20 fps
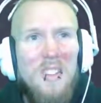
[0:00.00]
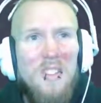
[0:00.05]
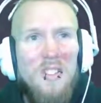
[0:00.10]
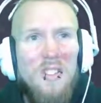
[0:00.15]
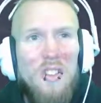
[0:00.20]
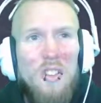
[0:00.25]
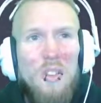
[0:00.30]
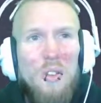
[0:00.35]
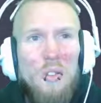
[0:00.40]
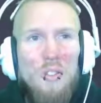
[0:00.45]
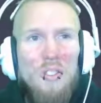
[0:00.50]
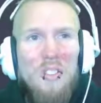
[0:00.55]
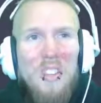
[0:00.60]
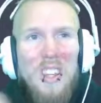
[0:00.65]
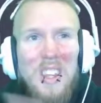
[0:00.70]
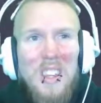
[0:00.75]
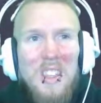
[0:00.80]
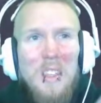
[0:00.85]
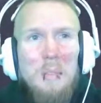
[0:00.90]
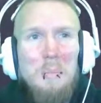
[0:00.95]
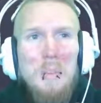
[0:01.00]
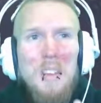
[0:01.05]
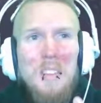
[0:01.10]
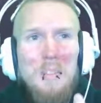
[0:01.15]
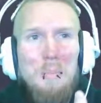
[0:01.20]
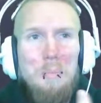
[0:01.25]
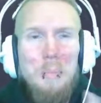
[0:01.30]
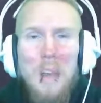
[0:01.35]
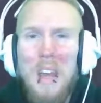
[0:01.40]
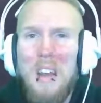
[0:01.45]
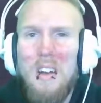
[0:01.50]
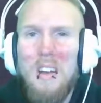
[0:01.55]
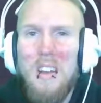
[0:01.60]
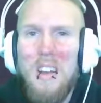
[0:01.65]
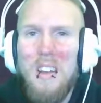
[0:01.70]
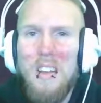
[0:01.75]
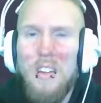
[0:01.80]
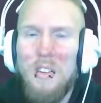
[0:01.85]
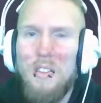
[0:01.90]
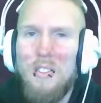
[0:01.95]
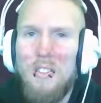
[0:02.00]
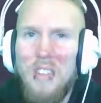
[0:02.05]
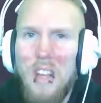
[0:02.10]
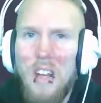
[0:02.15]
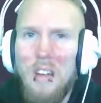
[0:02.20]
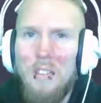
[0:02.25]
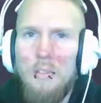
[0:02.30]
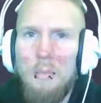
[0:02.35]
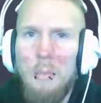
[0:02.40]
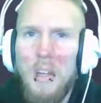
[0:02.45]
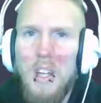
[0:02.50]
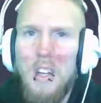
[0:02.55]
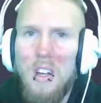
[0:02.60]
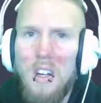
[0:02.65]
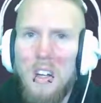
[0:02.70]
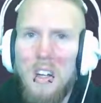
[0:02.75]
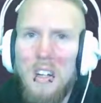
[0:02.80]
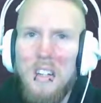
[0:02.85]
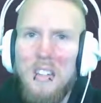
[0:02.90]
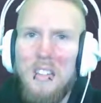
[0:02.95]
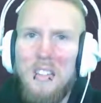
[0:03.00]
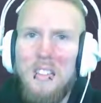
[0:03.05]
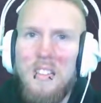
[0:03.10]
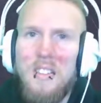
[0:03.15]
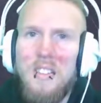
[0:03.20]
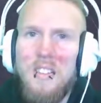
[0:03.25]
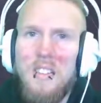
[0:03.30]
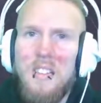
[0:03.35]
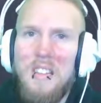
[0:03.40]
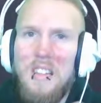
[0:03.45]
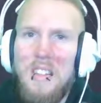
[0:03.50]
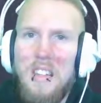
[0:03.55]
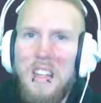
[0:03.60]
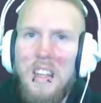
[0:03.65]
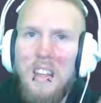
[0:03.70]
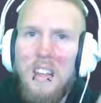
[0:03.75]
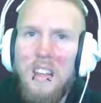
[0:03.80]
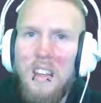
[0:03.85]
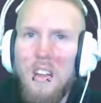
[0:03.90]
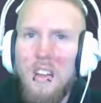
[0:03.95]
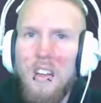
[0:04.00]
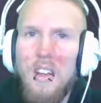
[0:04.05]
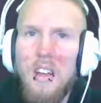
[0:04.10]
you see them as better than yourself because they